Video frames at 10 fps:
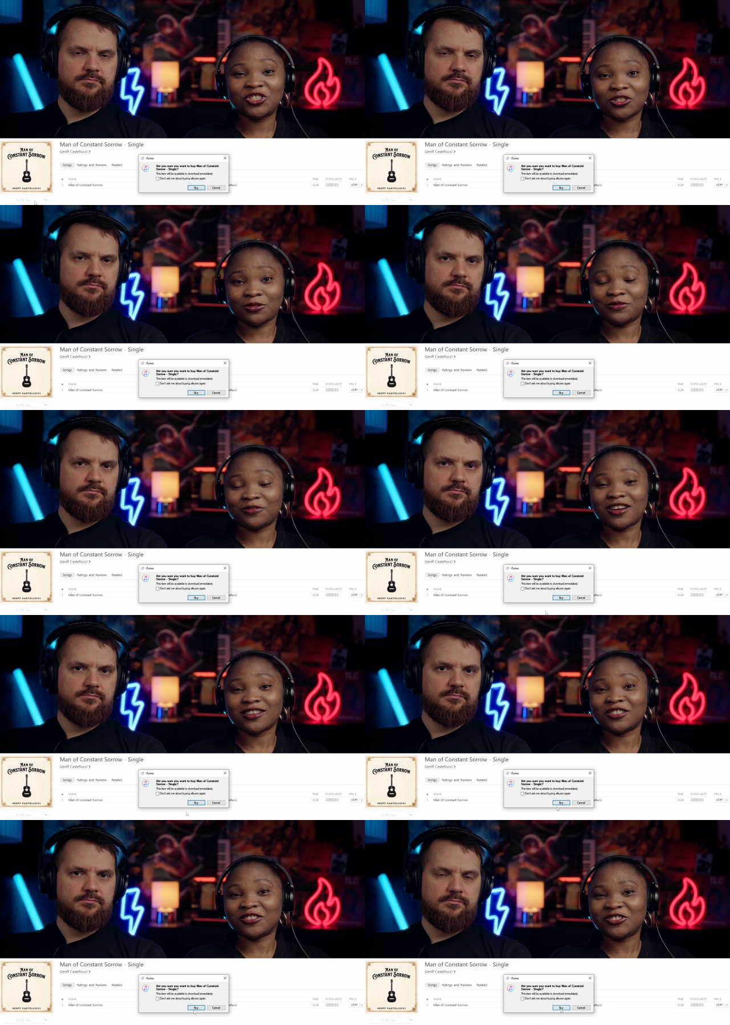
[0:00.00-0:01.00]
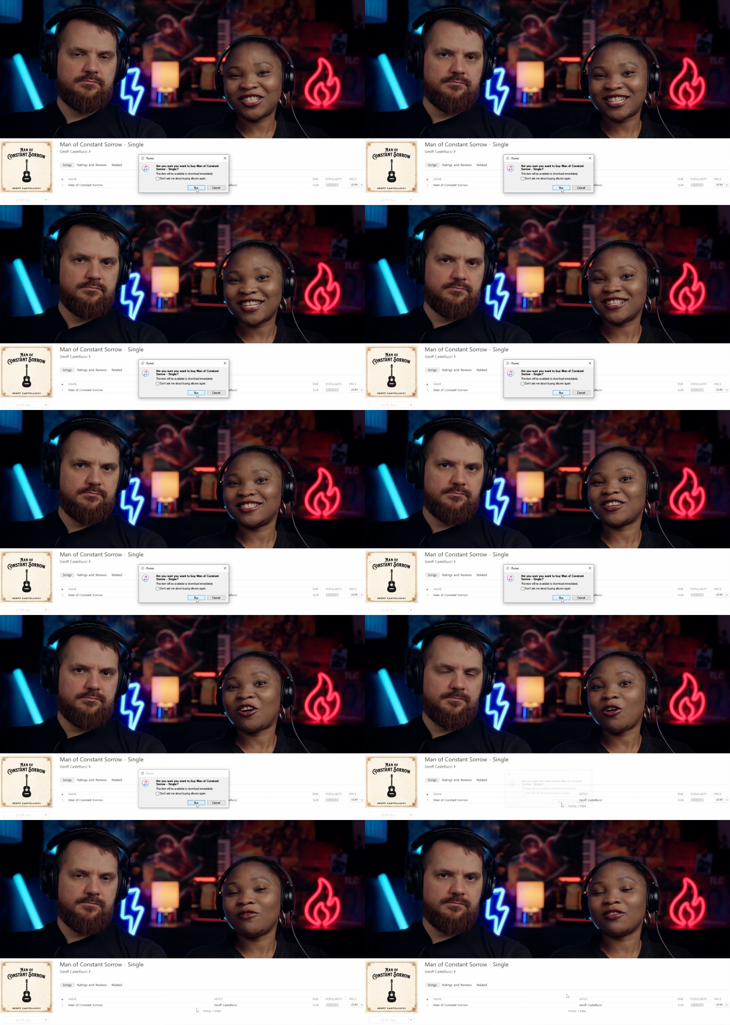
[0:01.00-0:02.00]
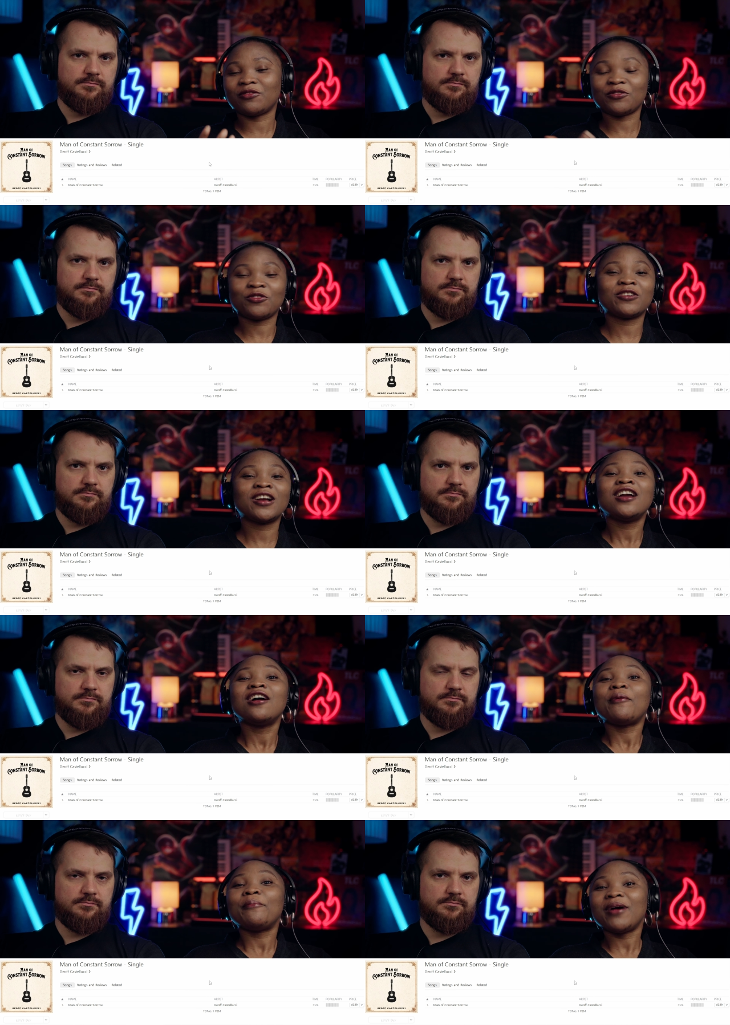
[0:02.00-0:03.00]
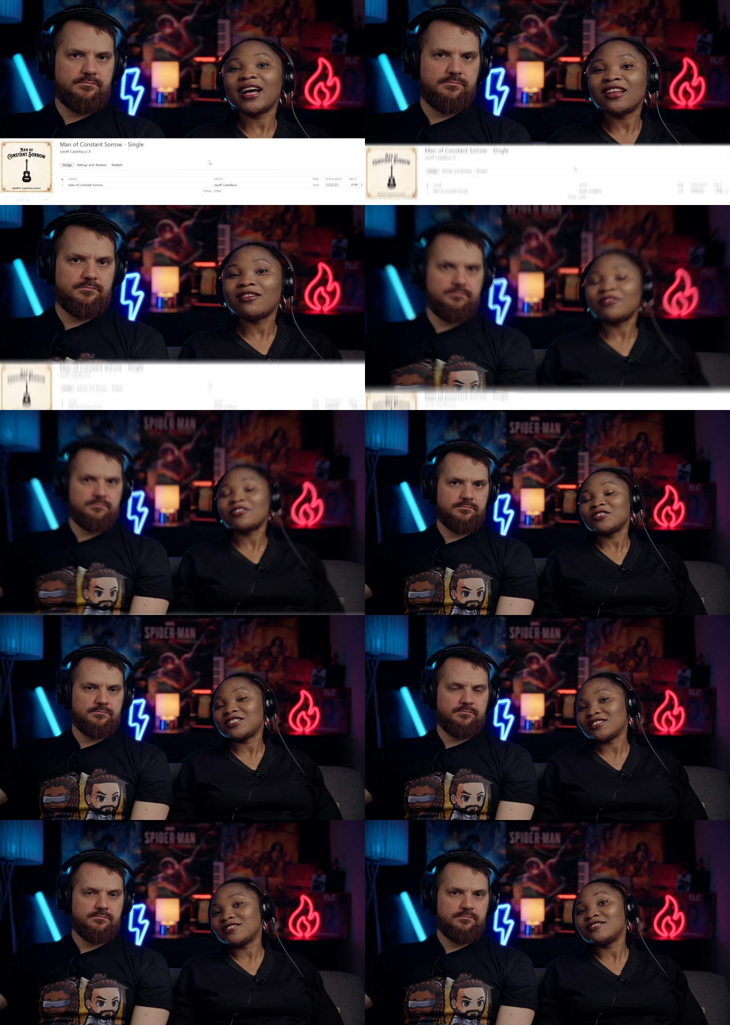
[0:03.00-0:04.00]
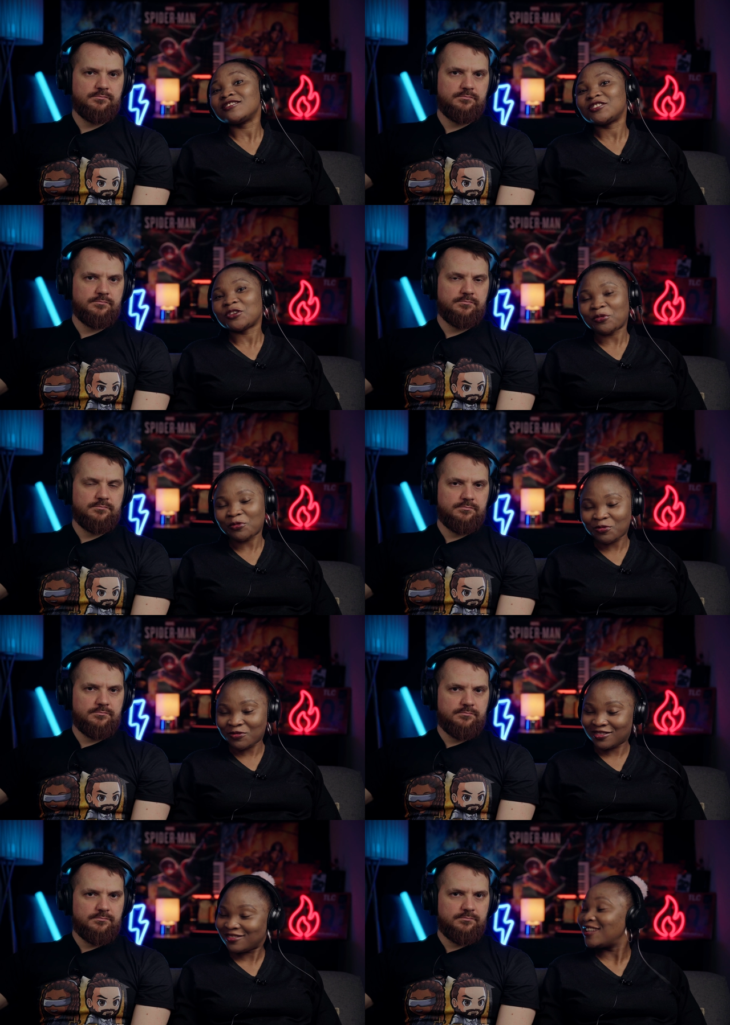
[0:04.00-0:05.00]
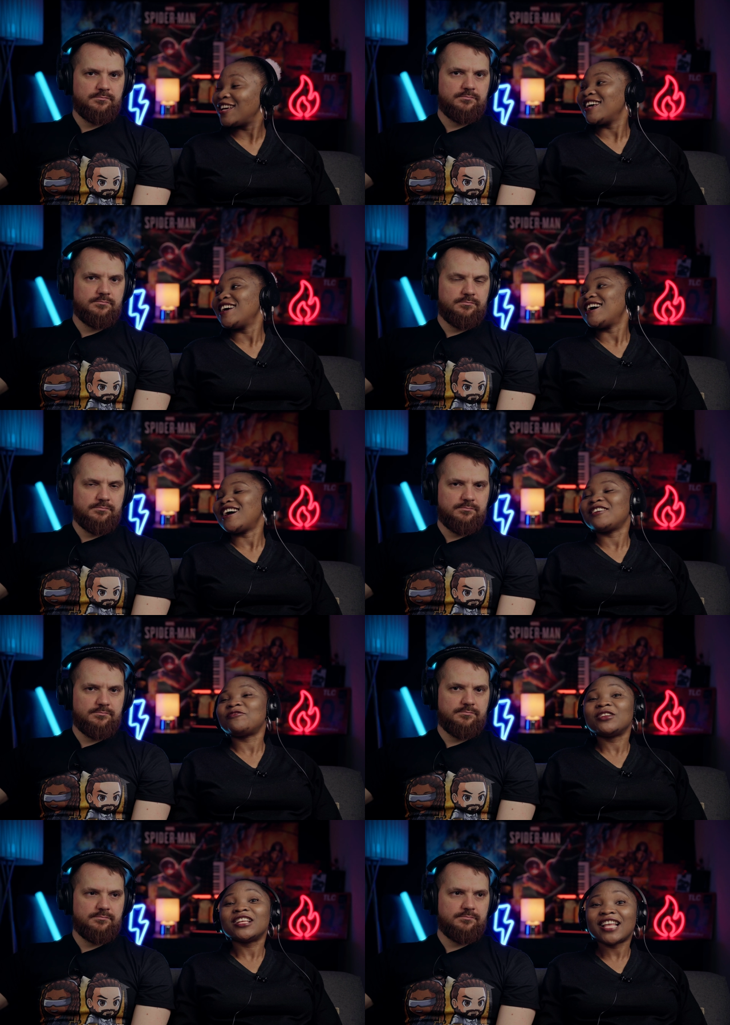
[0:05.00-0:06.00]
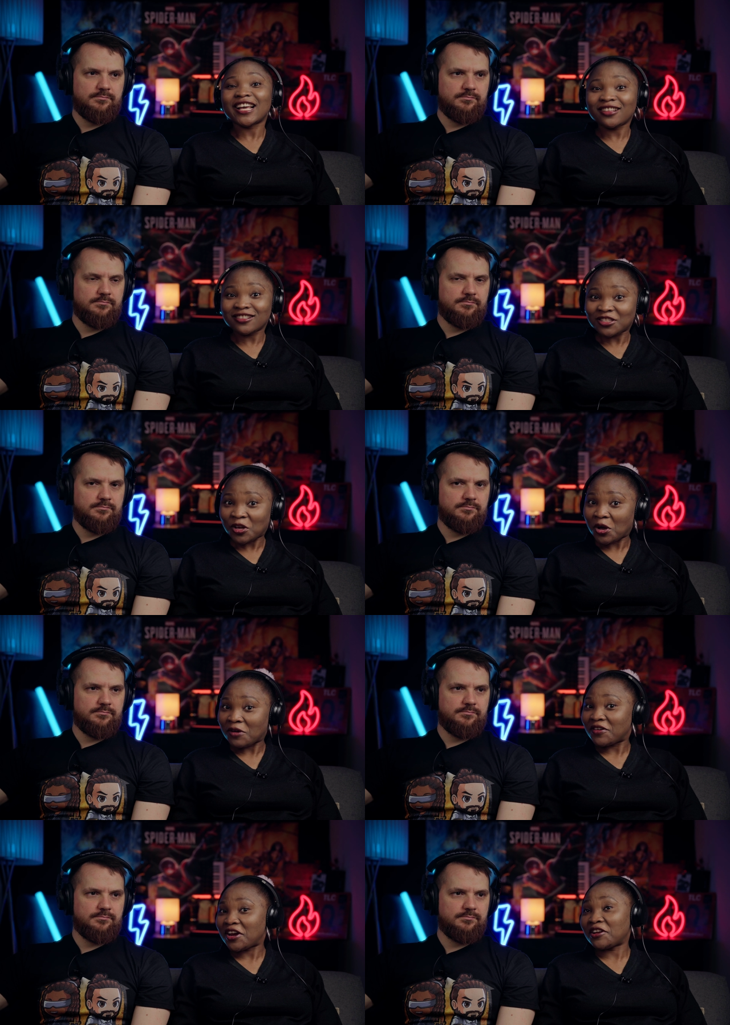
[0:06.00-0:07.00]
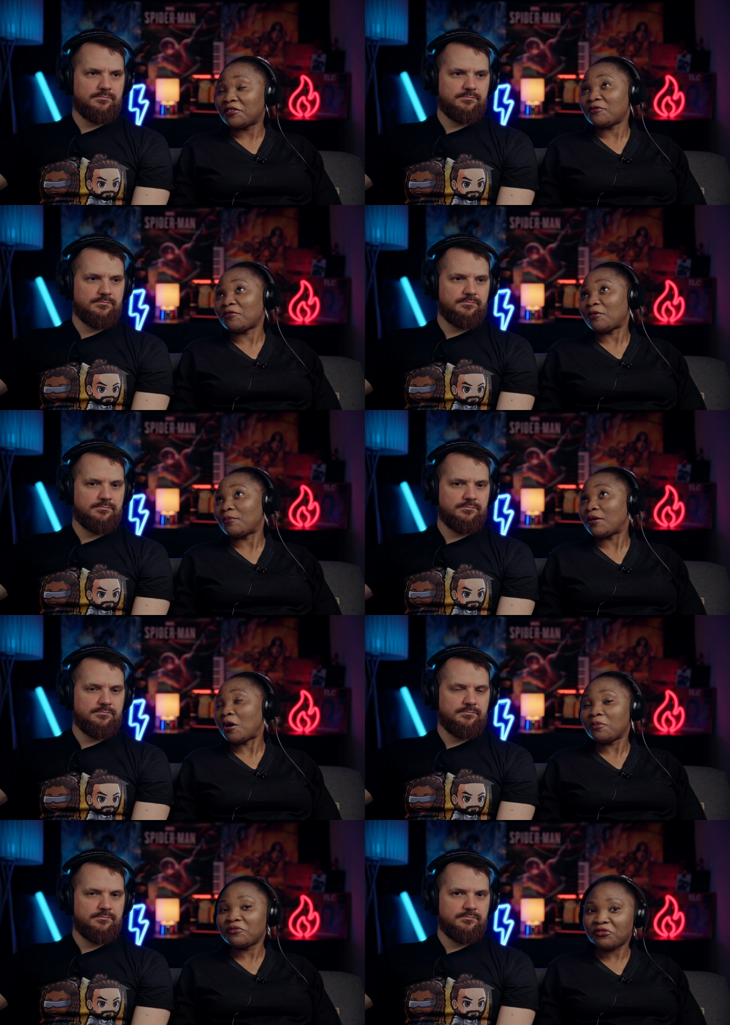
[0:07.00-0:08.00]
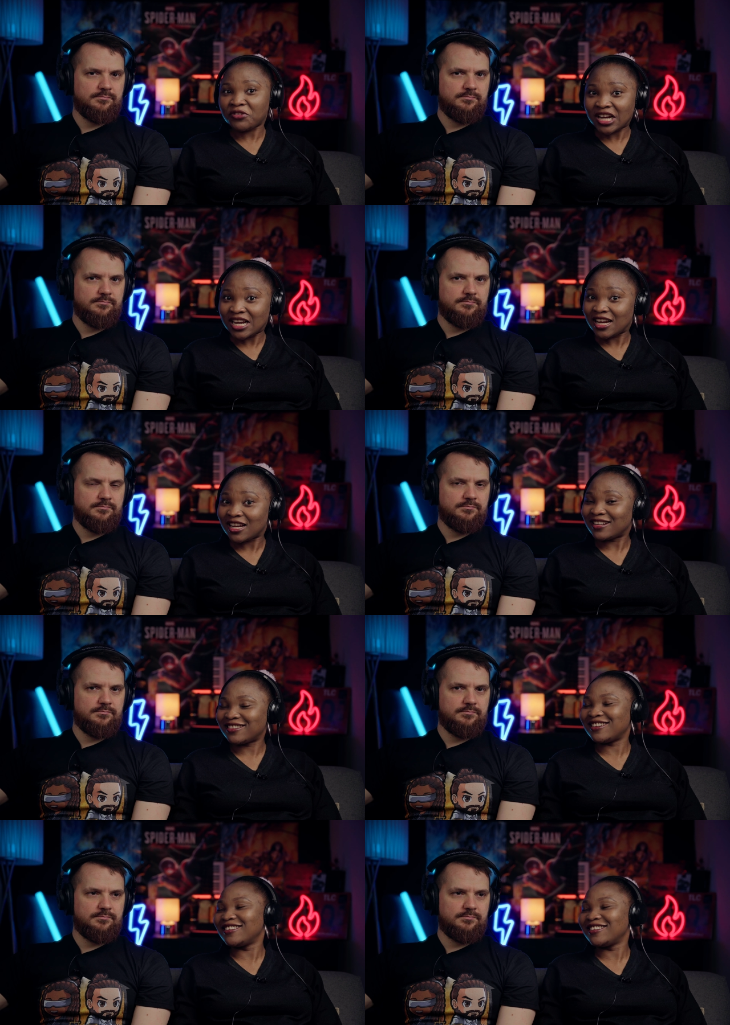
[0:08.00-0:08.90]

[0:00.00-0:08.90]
Speaker 1: Geoff Castellucci's cover for Man of Constant Sorrow. I really like that song. I've heard it from Home Free and.